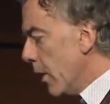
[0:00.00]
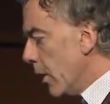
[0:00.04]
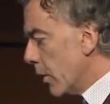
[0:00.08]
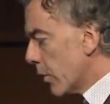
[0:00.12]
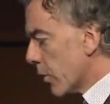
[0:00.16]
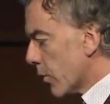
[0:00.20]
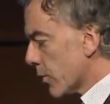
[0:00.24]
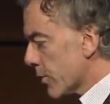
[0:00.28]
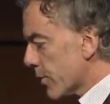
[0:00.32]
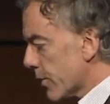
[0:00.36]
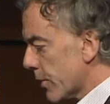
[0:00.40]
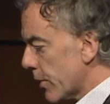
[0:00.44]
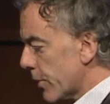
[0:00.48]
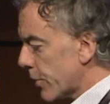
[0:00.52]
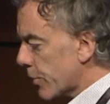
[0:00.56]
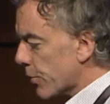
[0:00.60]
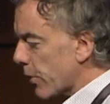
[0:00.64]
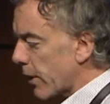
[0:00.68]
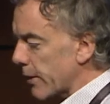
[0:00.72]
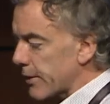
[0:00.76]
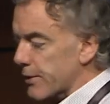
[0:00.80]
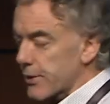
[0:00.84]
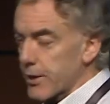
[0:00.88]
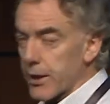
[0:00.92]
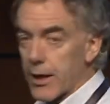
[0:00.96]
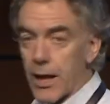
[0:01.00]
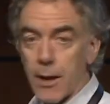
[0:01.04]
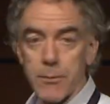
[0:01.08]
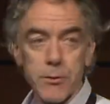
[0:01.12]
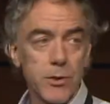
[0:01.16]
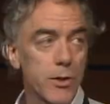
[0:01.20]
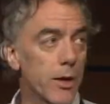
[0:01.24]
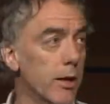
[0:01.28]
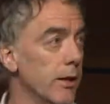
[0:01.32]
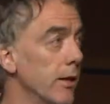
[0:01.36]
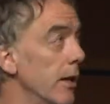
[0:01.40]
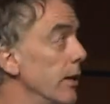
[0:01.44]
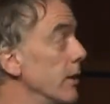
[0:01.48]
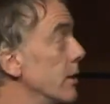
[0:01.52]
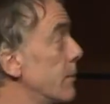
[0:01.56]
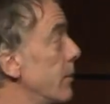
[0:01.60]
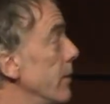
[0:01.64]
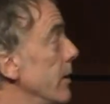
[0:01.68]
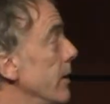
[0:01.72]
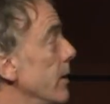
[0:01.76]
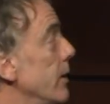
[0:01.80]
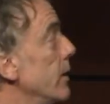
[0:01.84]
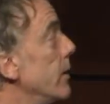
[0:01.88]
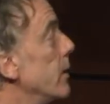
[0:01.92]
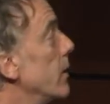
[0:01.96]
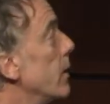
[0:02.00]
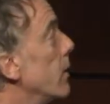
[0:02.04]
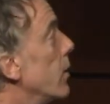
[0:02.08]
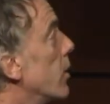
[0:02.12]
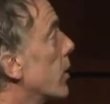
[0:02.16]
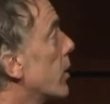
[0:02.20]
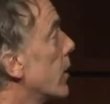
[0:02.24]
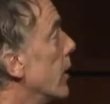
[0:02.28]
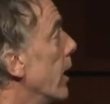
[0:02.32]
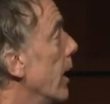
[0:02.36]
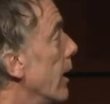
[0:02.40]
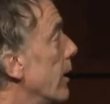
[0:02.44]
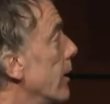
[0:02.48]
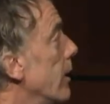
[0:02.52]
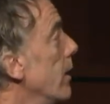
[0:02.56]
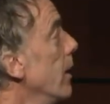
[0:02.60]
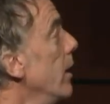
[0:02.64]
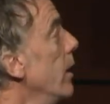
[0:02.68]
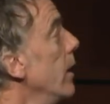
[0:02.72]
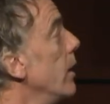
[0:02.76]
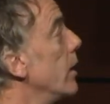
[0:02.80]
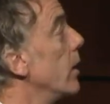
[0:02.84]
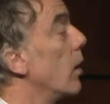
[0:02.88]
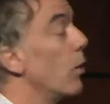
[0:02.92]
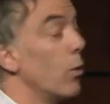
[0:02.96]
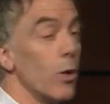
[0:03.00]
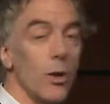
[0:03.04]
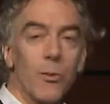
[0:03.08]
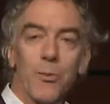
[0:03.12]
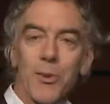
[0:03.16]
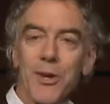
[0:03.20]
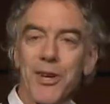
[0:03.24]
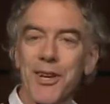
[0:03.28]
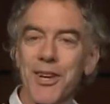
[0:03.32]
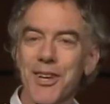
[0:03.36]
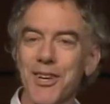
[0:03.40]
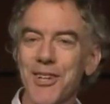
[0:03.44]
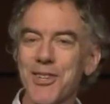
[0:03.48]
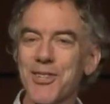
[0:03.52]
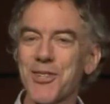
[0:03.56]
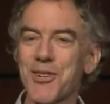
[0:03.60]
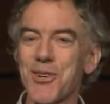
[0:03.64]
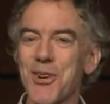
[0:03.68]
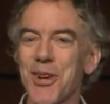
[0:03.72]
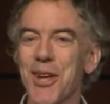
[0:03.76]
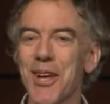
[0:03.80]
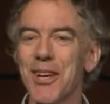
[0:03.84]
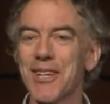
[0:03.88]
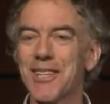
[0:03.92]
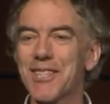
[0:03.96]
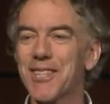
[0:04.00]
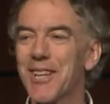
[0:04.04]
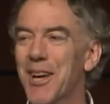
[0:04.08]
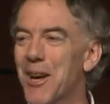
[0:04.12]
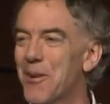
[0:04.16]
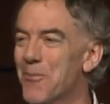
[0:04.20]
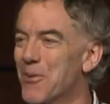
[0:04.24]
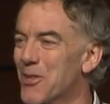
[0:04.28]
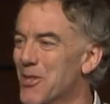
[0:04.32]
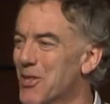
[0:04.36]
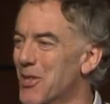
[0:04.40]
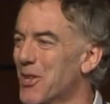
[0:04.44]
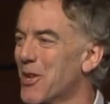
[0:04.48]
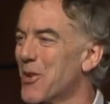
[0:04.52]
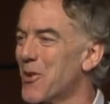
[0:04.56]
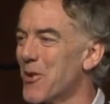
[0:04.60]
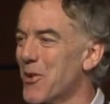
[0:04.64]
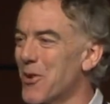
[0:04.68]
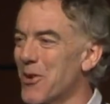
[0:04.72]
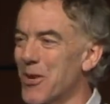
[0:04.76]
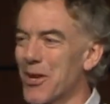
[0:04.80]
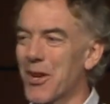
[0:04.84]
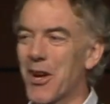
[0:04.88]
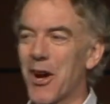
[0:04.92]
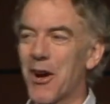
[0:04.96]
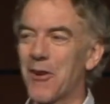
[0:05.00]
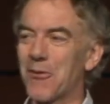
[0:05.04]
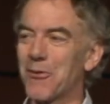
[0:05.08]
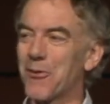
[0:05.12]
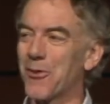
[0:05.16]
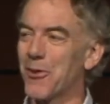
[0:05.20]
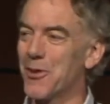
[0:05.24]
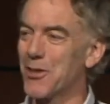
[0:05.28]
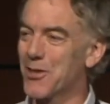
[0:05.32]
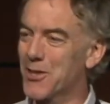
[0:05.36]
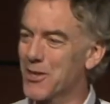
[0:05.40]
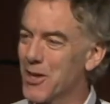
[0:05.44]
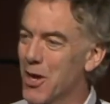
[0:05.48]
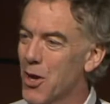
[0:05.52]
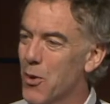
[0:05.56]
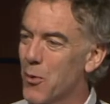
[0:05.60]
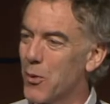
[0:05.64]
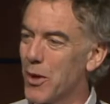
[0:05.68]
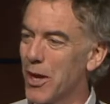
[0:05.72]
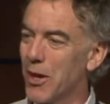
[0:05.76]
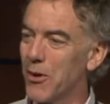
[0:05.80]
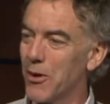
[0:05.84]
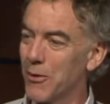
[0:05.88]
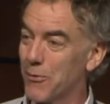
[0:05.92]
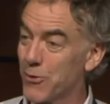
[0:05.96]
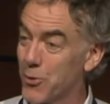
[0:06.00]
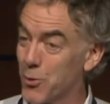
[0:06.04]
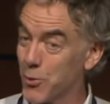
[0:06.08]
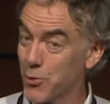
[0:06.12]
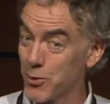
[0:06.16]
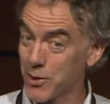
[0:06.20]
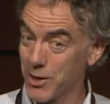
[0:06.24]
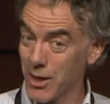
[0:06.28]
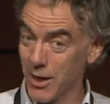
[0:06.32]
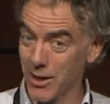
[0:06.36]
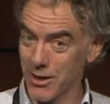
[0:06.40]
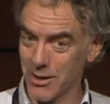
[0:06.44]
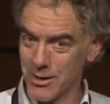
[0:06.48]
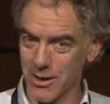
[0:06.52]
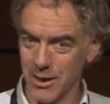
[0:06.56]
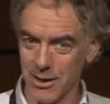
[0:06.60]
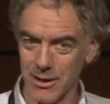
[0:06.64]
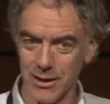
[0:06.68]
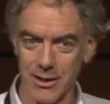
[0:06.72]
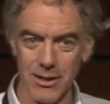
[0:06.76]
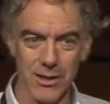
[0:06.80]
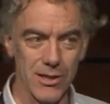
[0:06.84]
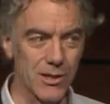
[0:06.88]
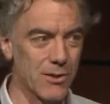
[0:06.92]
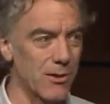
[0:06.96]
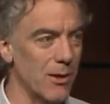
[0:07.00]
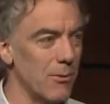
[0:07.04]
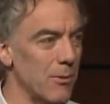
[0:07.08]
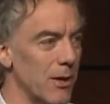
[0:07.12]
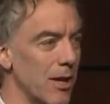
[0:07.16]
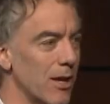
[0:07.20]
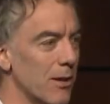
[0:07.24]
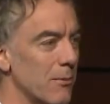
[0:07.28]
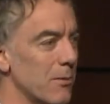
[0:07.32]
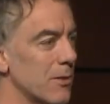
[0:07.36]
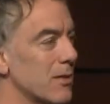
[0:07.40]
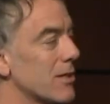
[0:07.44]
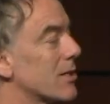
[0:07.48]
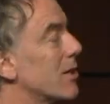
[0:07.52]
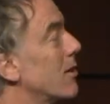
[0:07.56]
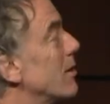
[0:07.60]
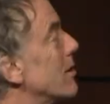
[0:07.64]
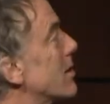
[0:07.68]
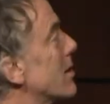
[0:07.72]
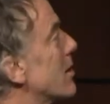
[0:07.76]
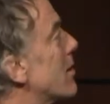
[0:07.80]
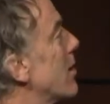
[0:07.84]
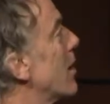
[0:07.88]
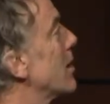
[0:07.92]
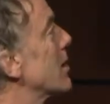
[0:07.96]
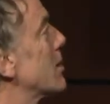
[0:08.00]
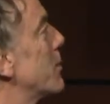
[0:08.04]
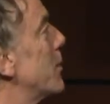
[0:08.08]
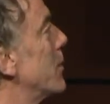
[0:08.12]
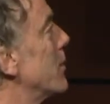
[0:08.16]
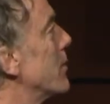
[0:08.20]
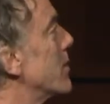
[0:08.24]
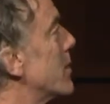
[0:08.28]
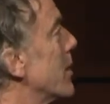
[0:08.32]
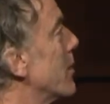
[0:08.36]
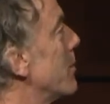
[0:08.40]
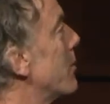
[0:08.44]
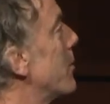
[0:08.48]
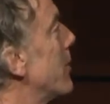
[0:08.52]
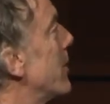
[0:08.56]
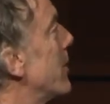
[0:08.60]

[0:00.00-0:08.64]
those are the threats that Abtran has been looking at. Now, it wouldn't be an internet cybersecurity conference without a few slides like this, right? We got to put skulls and crossbones up